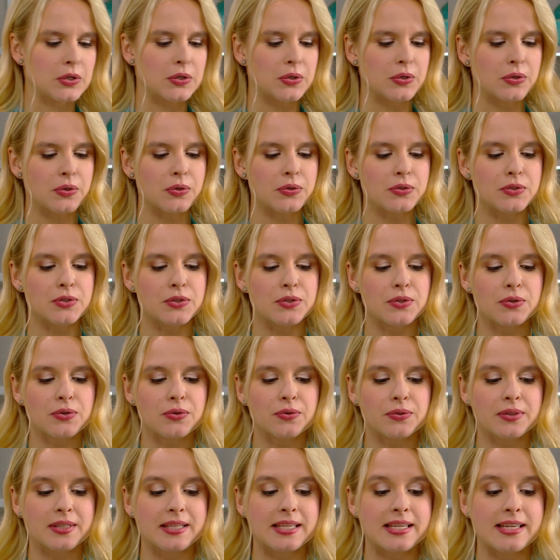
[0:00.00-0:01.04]
who
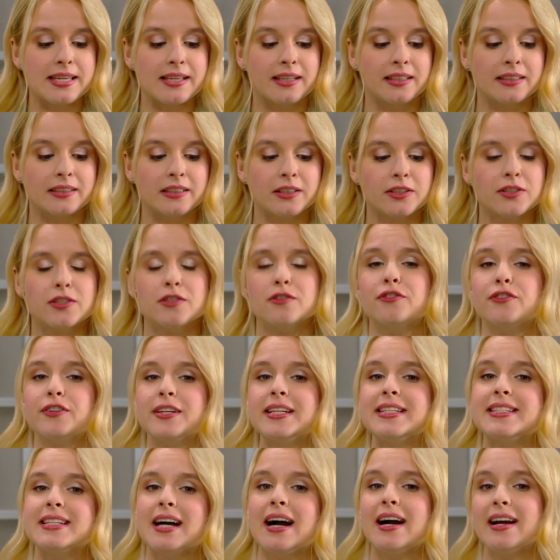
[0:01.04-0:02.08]
do the
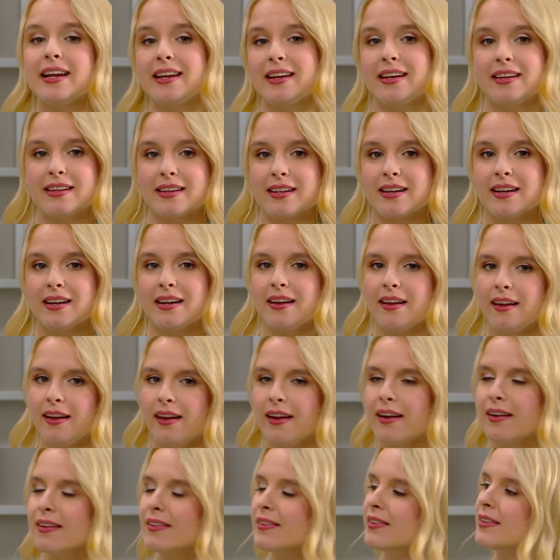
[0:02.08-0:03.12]
gluten-free diet.
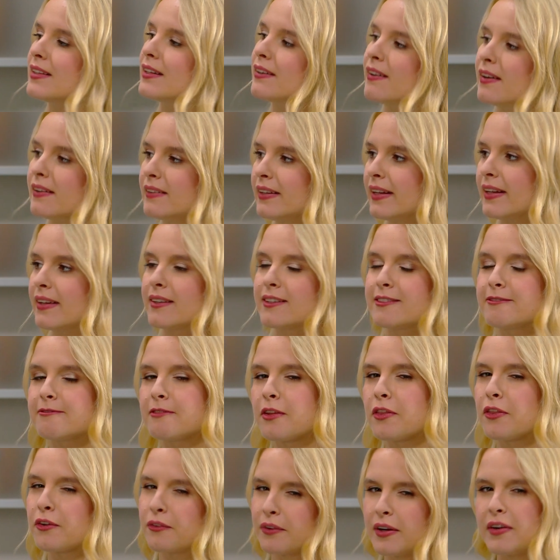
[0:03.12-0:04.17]
And there are like
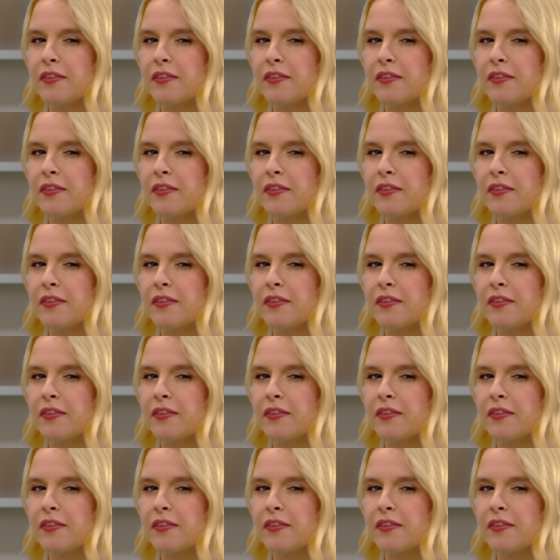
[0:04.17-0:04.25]
three